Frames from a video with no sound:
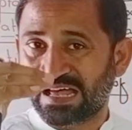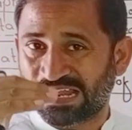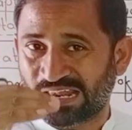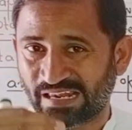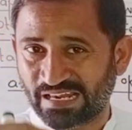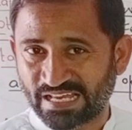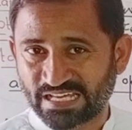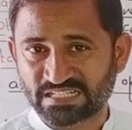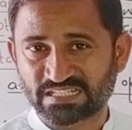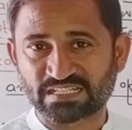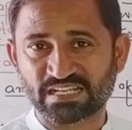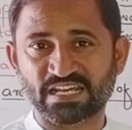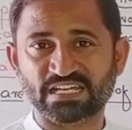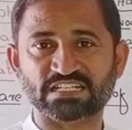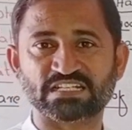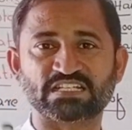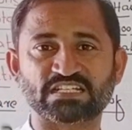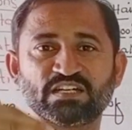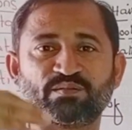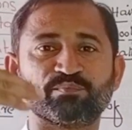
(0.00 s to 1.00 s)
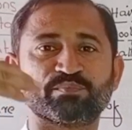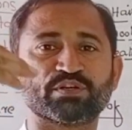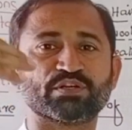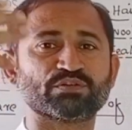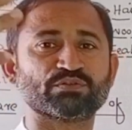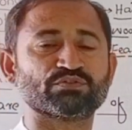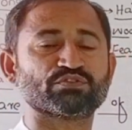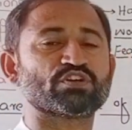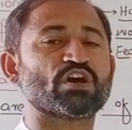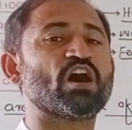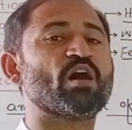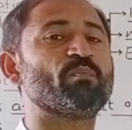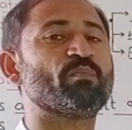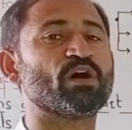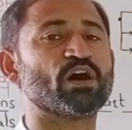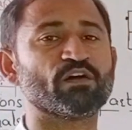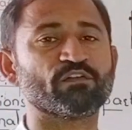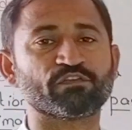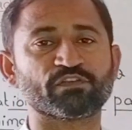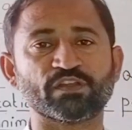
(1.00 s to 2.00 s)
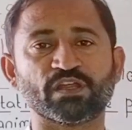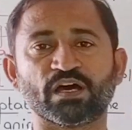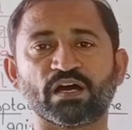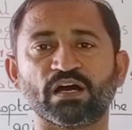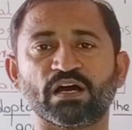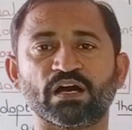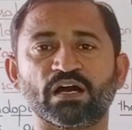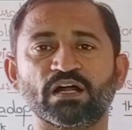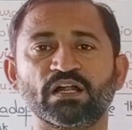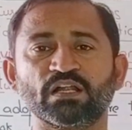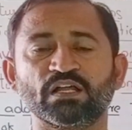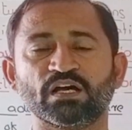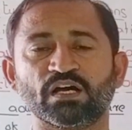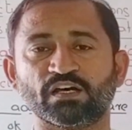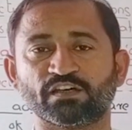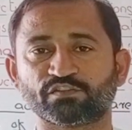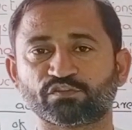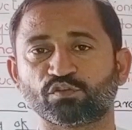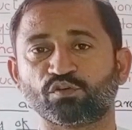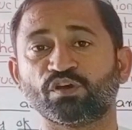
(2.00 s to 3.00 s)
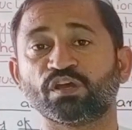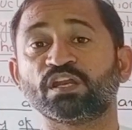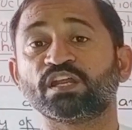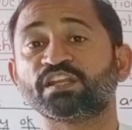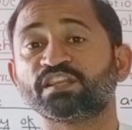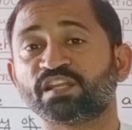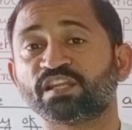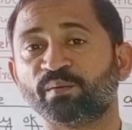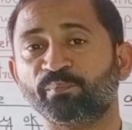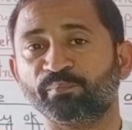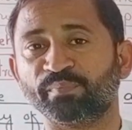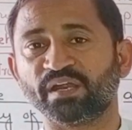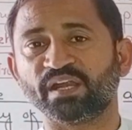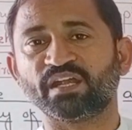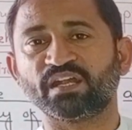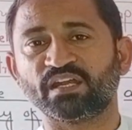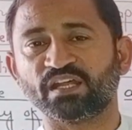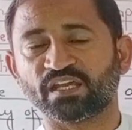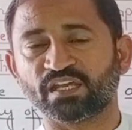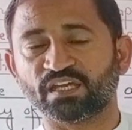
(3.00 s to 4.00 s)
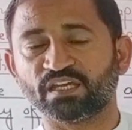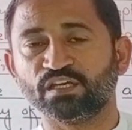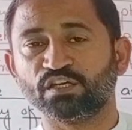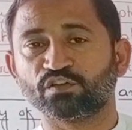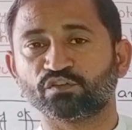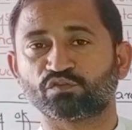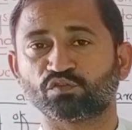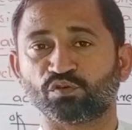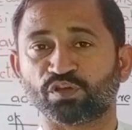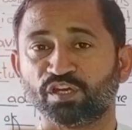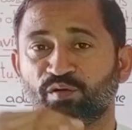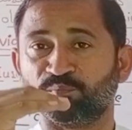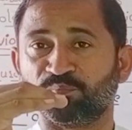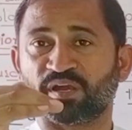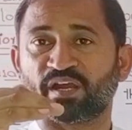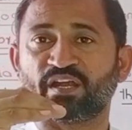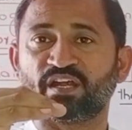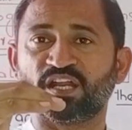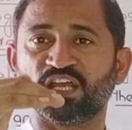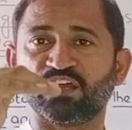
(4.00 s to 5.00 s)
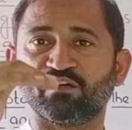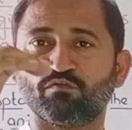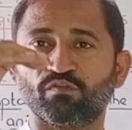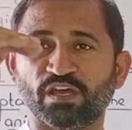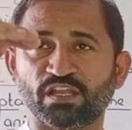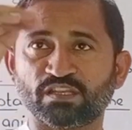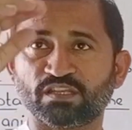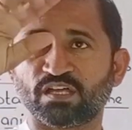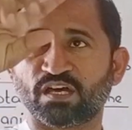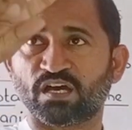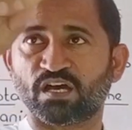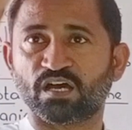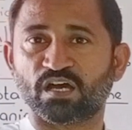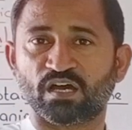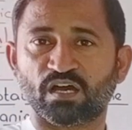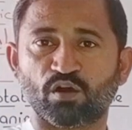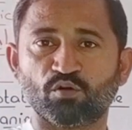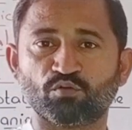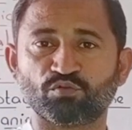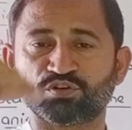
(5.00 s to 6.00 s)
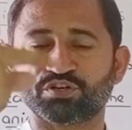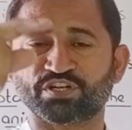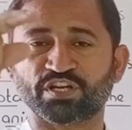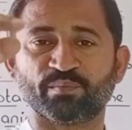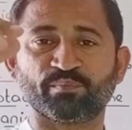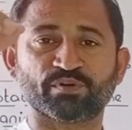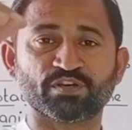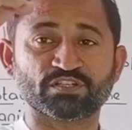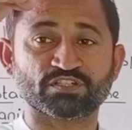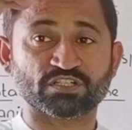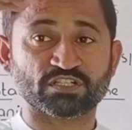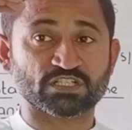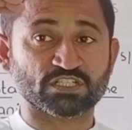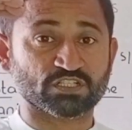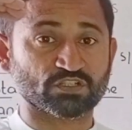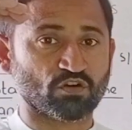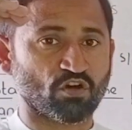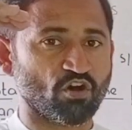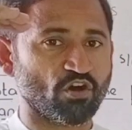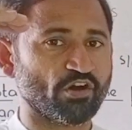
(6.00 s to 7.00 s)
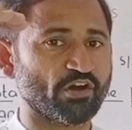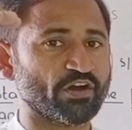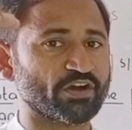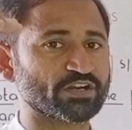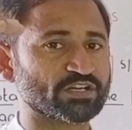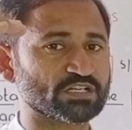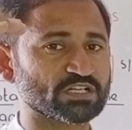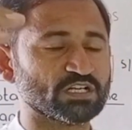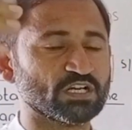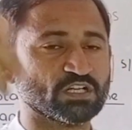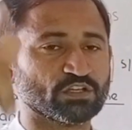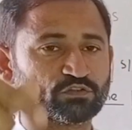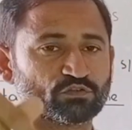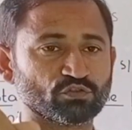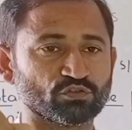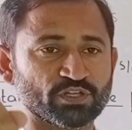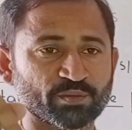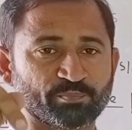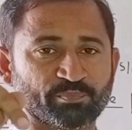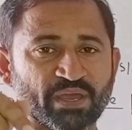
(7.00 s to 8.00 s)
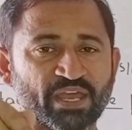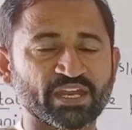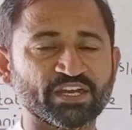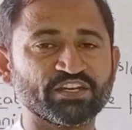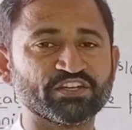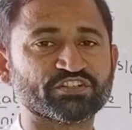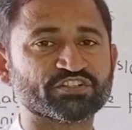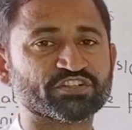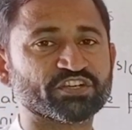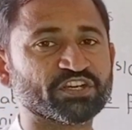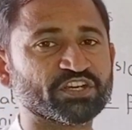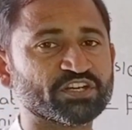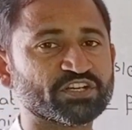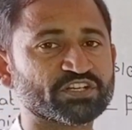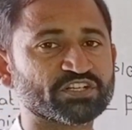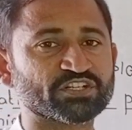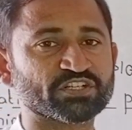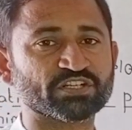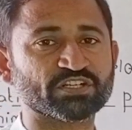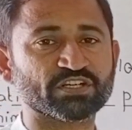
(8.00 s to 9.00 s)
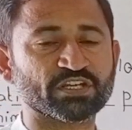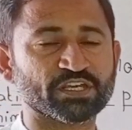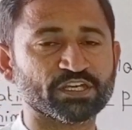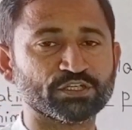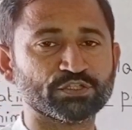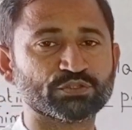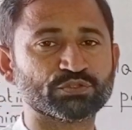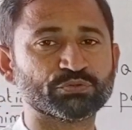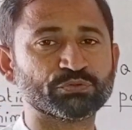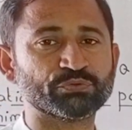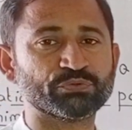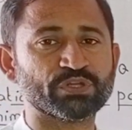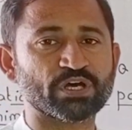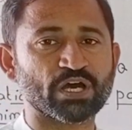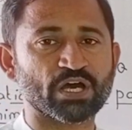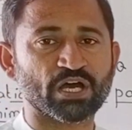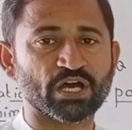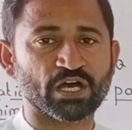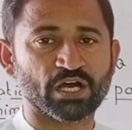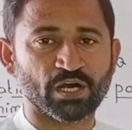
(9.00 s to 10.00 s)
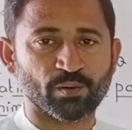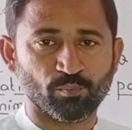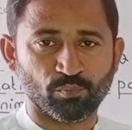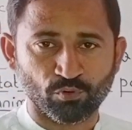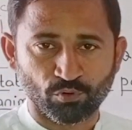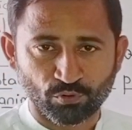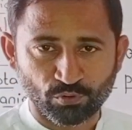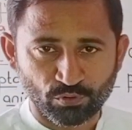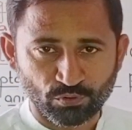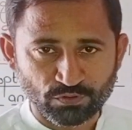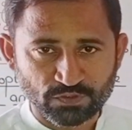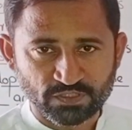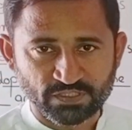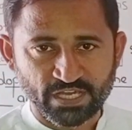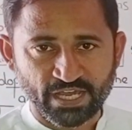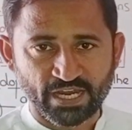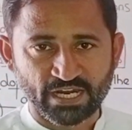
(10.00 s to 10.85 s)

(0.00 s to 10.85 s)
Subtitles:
less as compared to top of the soil in the midday. So in midday when the outer temperature is hot, so they penetrate into the burrows,